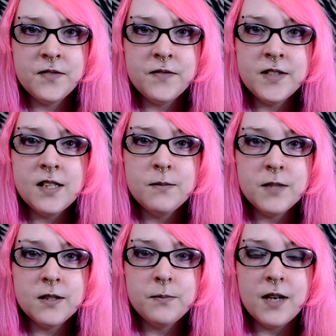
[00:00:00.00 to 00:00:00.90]

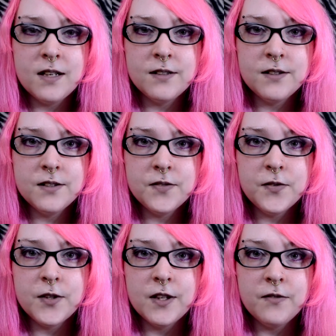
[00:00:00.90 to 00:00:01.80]
15ml bottles
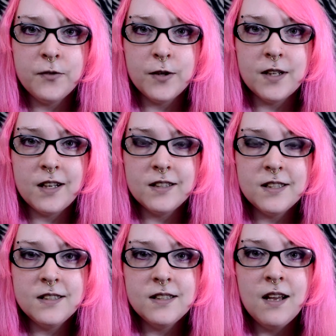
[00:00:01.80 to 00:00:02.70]
for
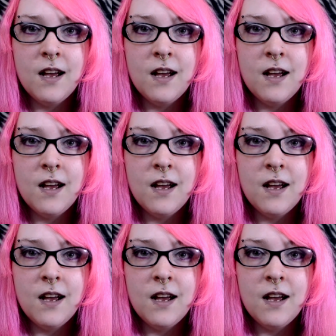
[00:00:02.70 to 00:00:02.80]
$4,